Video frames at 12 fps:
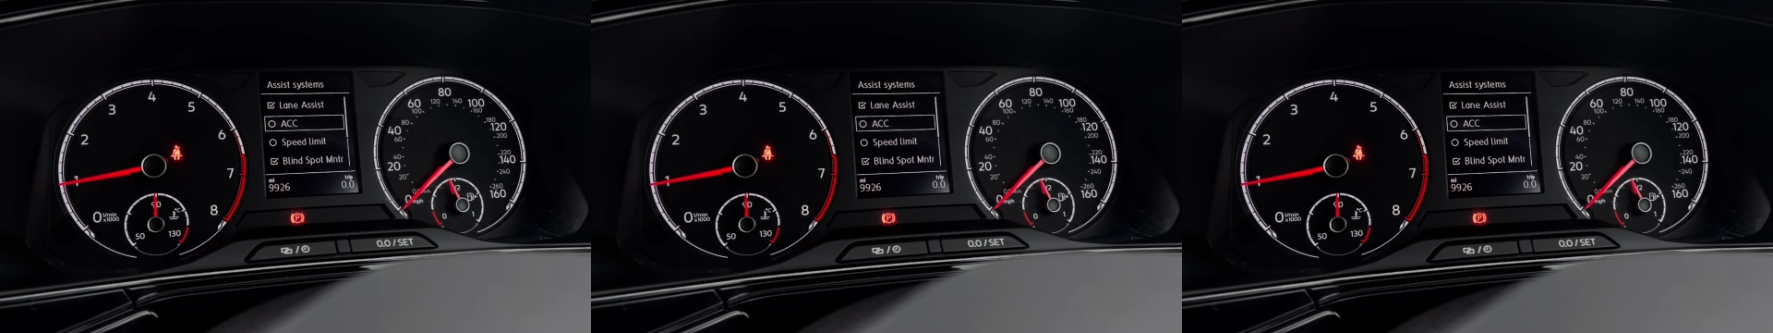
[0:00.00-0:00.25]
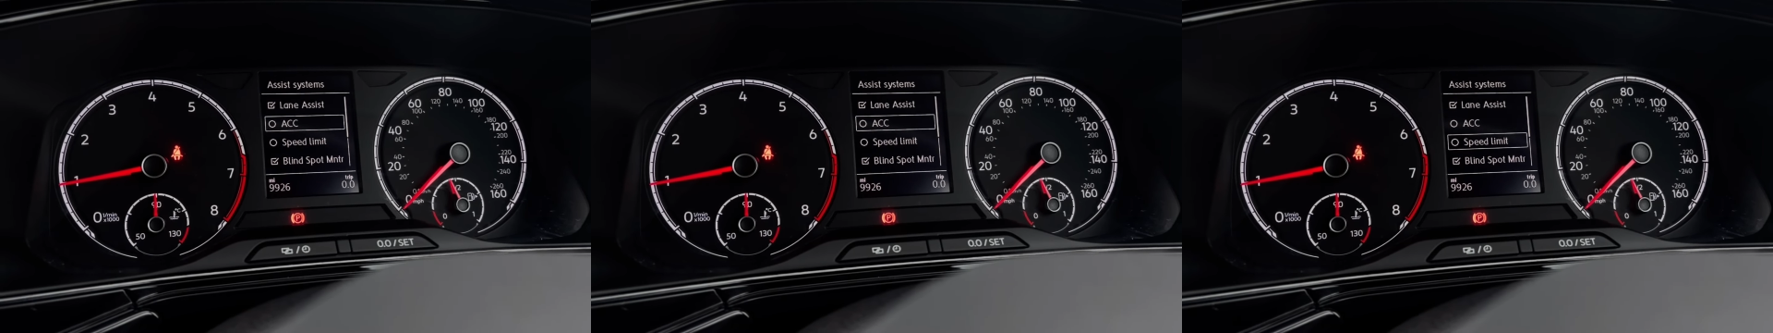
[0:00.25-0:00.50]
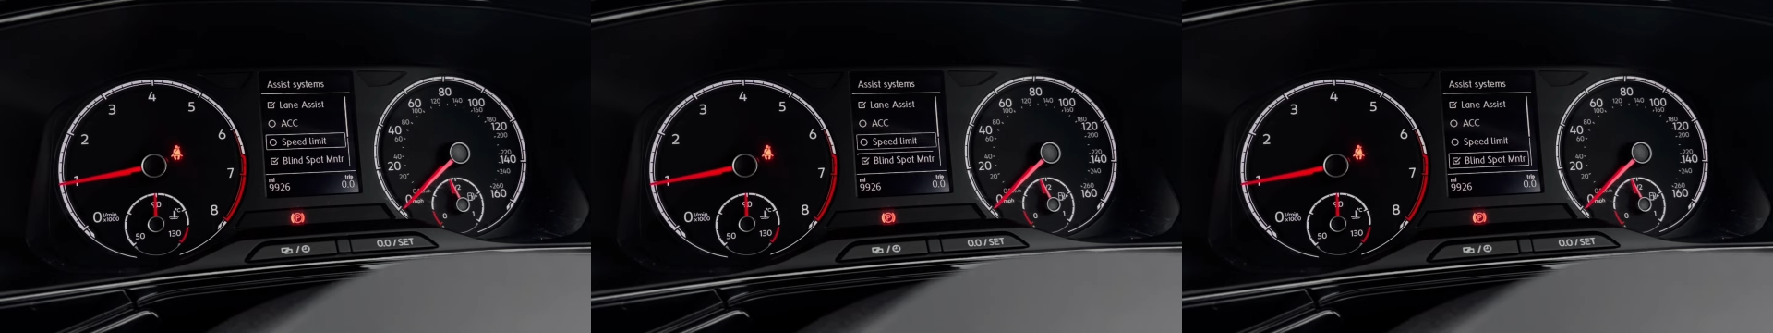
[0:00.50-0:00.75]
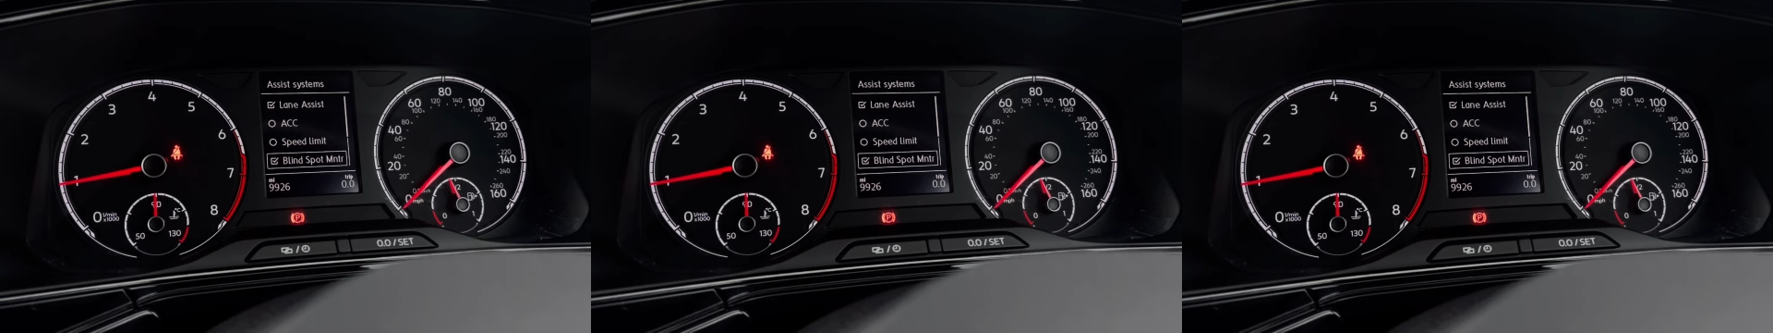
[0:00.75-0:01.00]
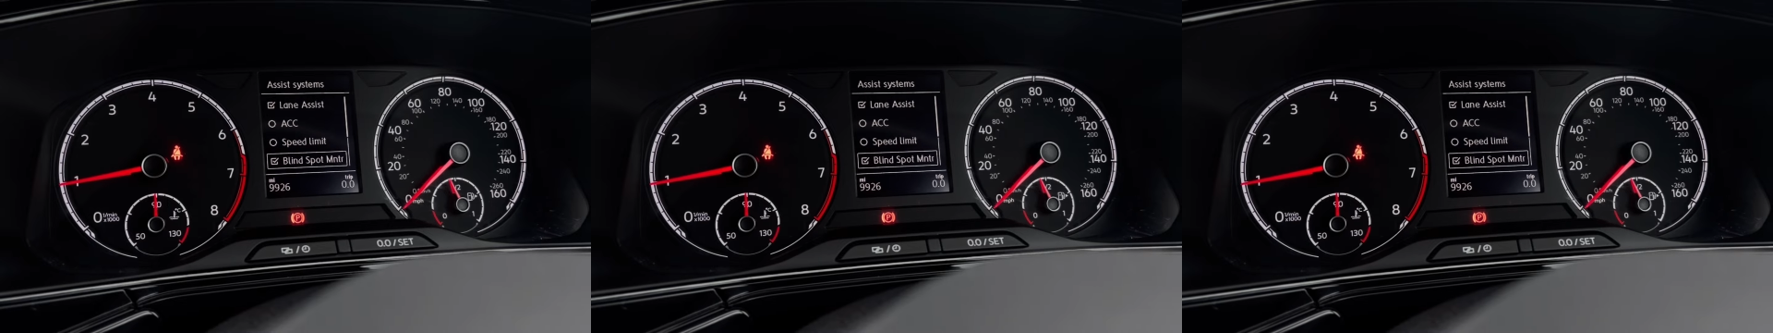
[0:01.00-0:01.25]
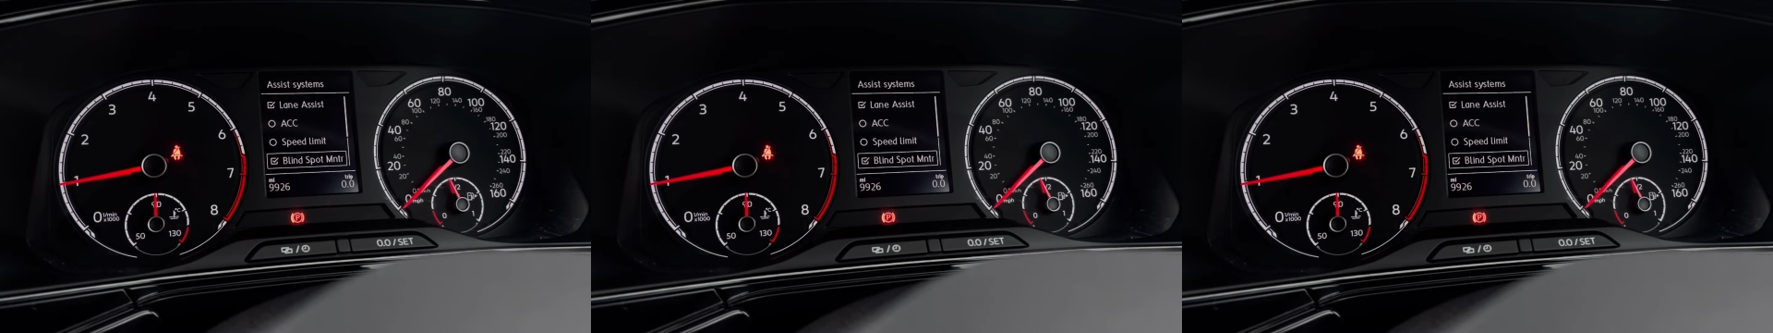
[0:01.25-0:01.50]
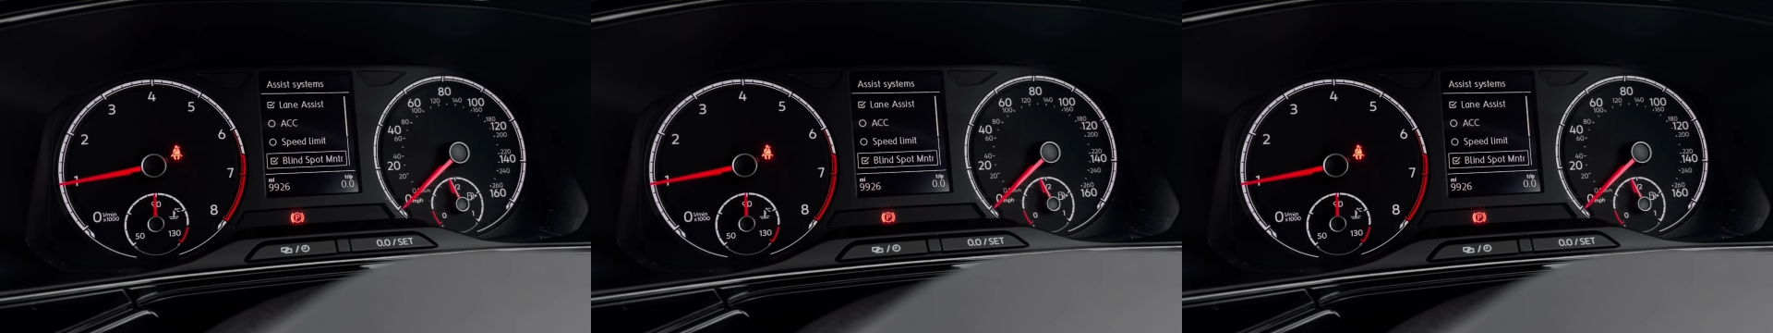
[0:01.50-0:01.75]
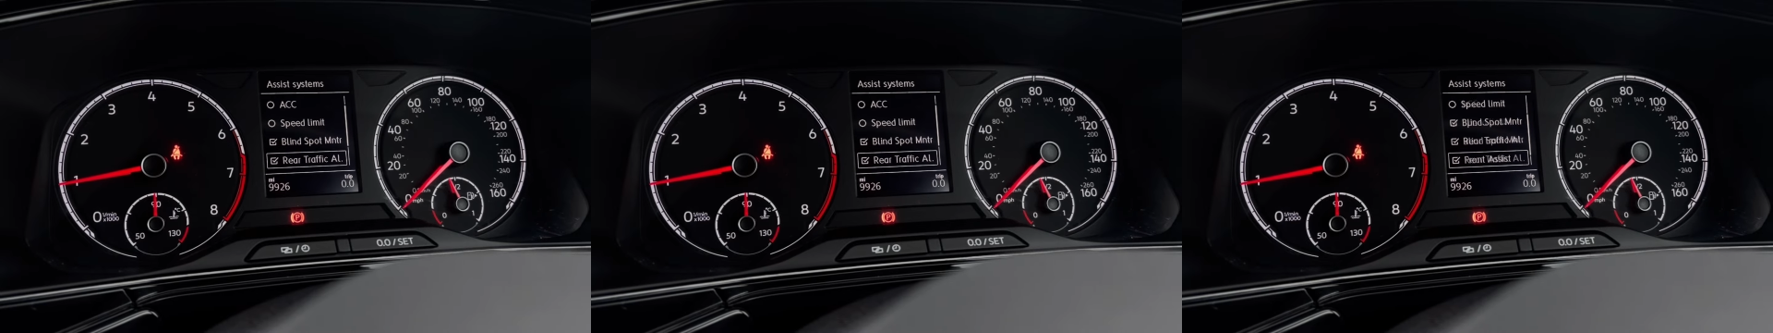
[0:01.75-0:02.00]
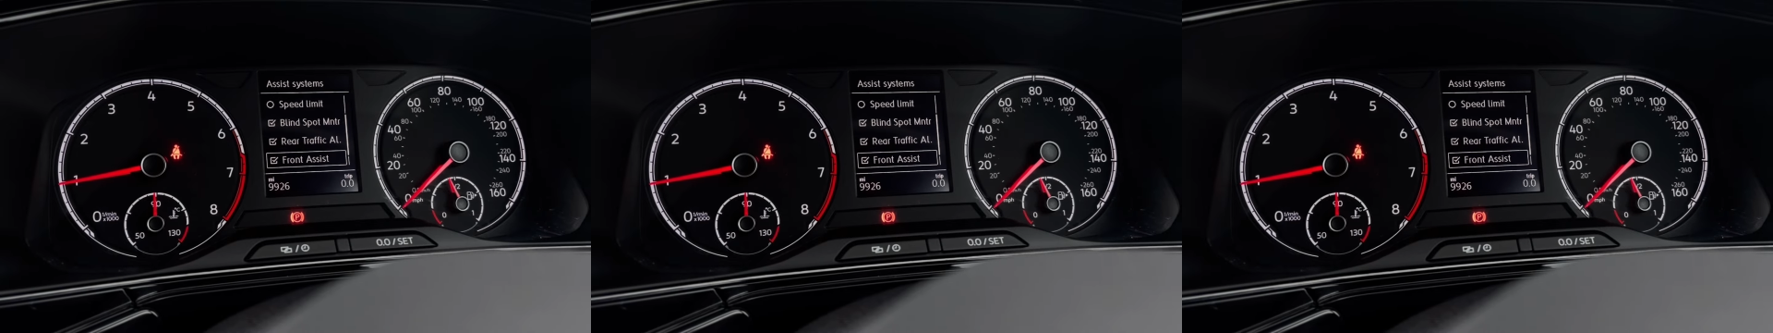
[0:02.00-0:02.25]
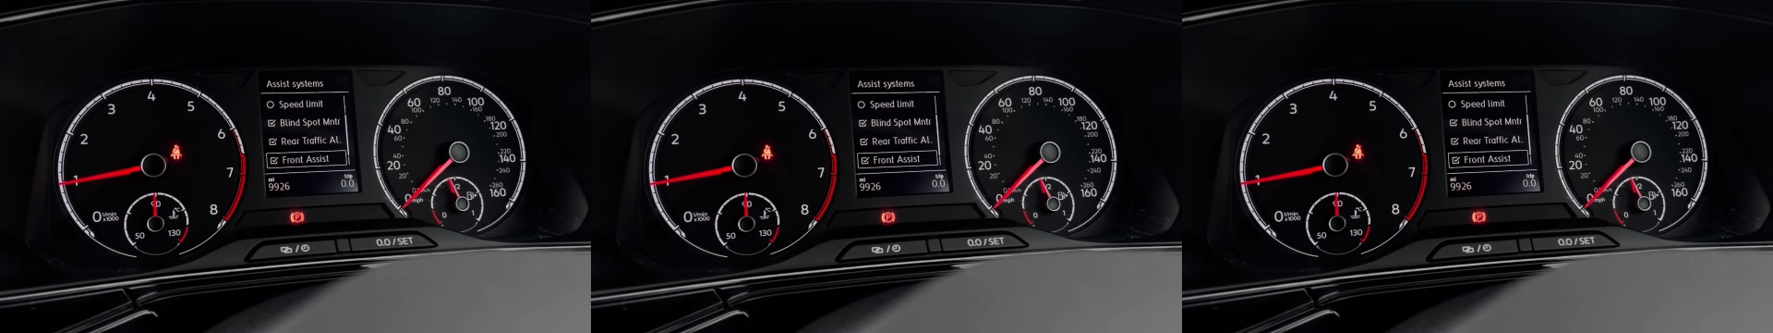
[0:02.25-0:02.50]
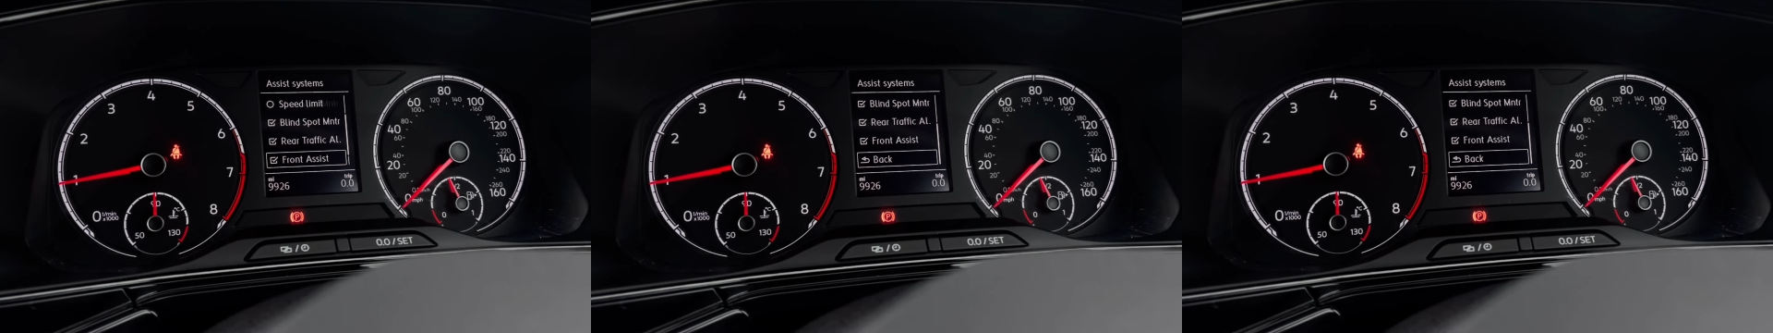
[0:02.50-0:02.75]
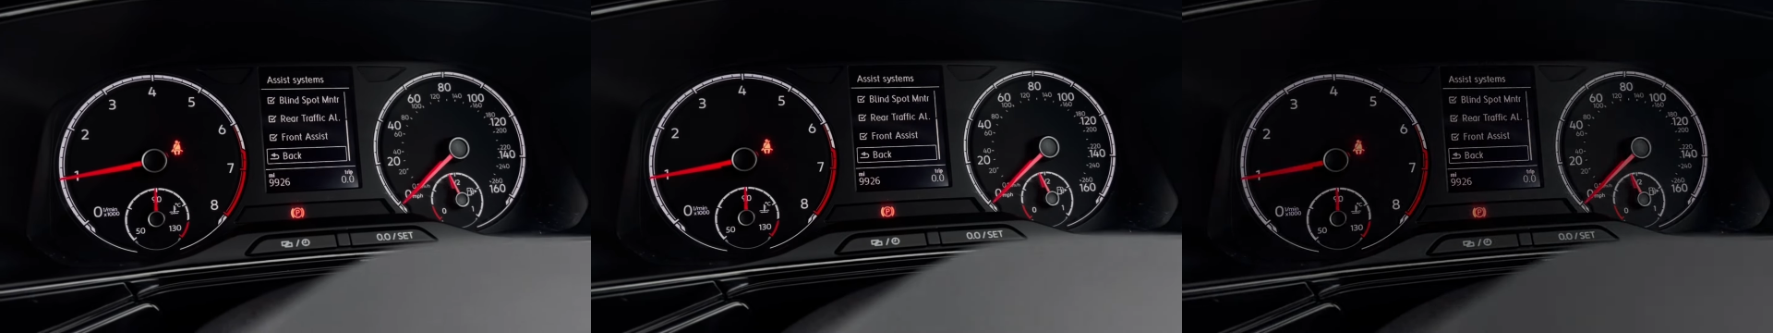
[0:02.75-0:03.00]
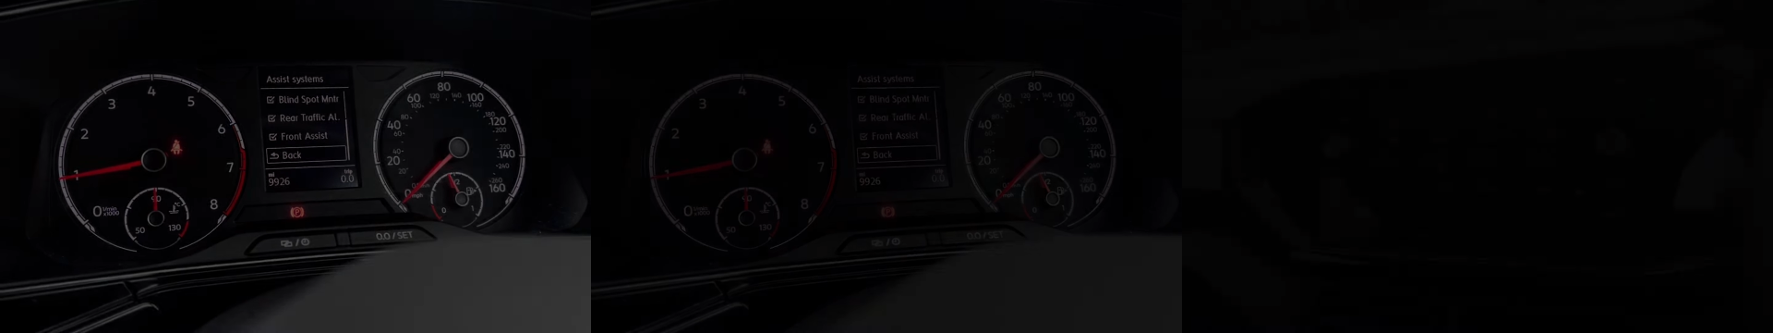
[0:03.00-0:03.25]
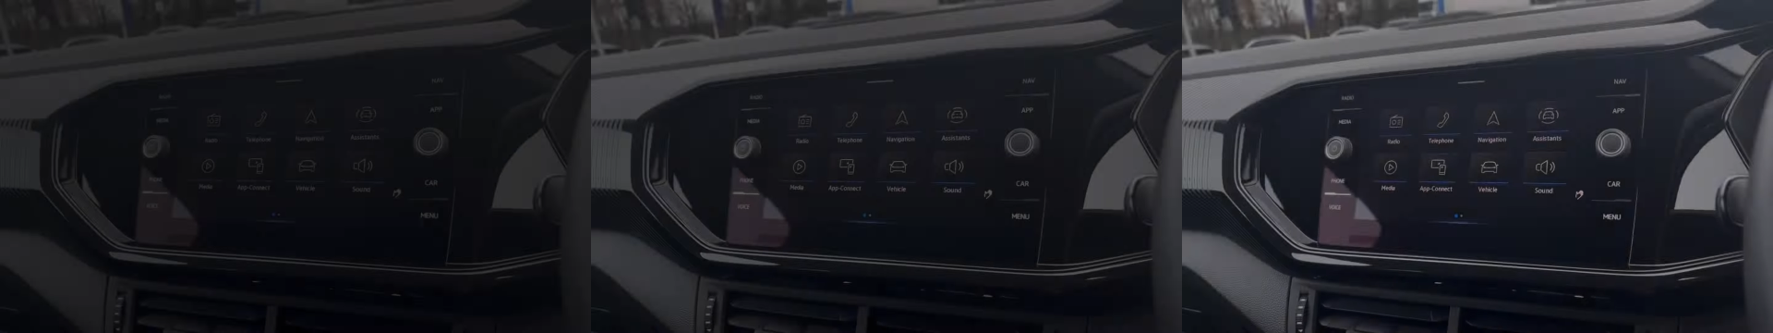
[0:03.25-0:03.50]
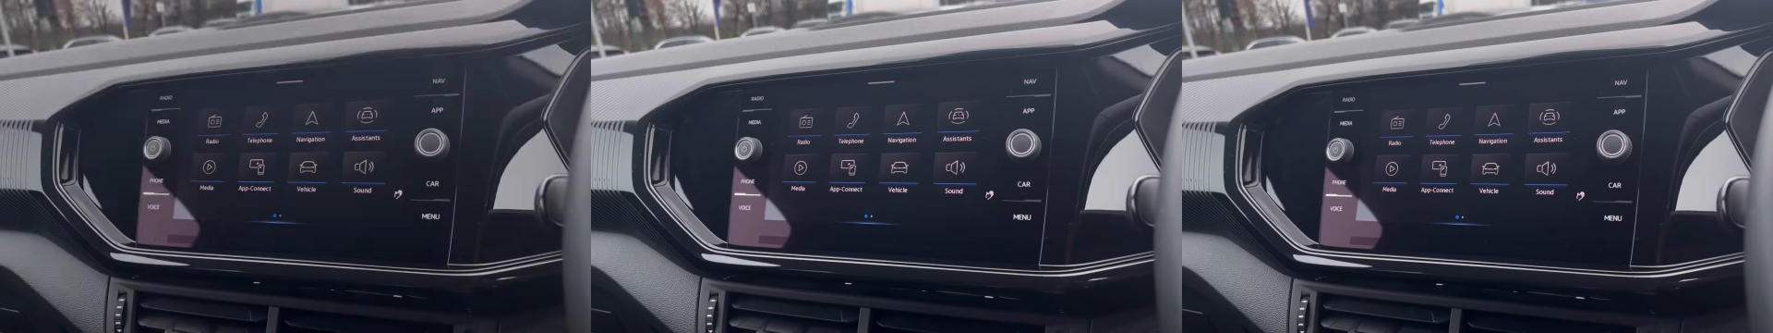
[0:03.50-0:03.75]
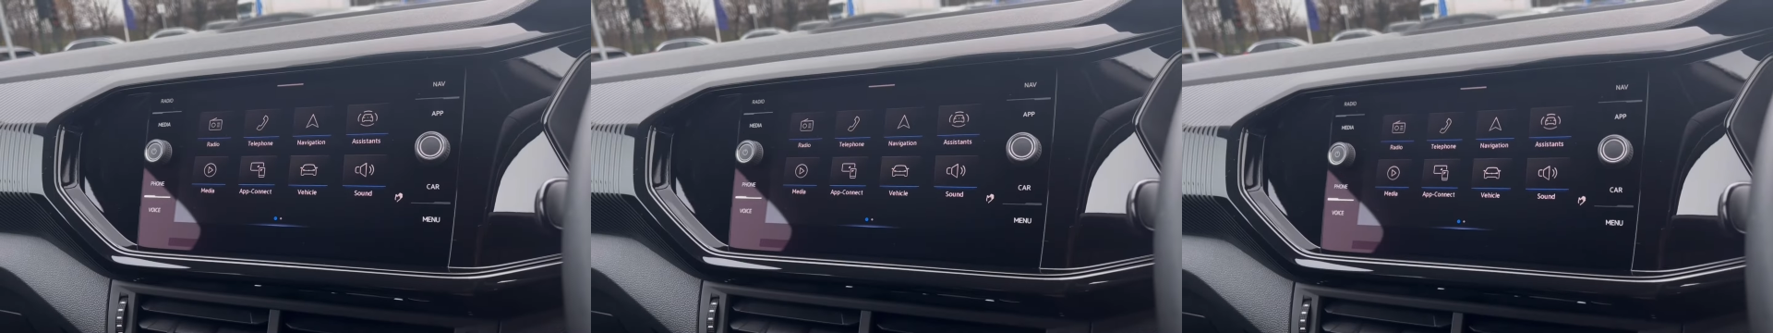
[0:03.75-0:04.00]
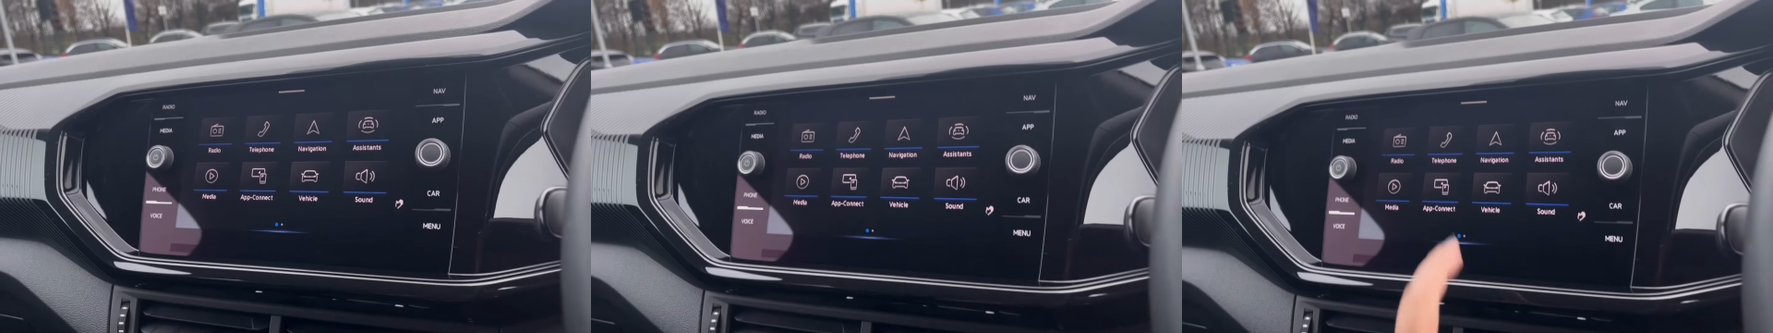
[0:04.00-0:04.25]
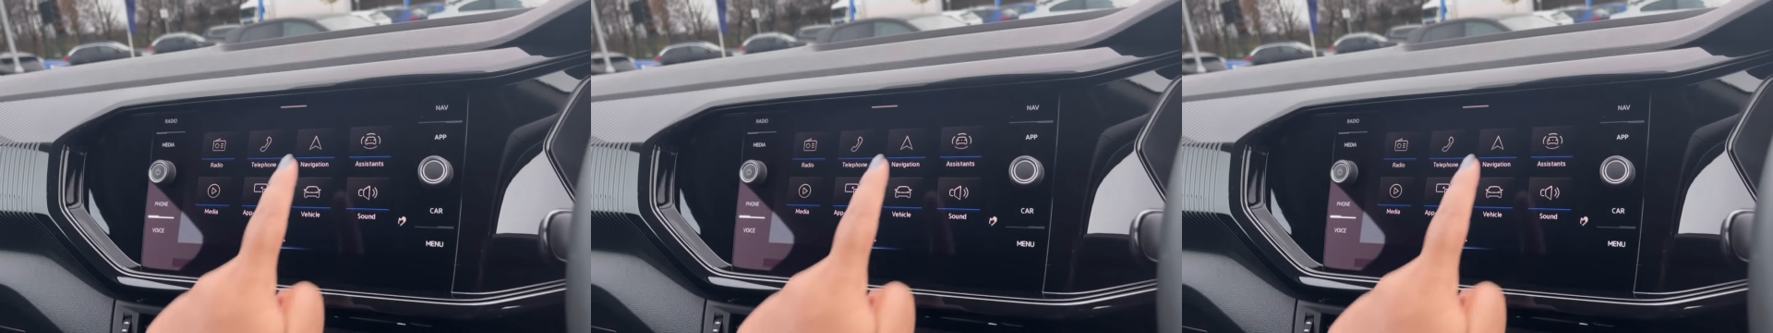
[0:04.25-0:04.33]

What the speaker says: No face is visible, so there are no lips to read.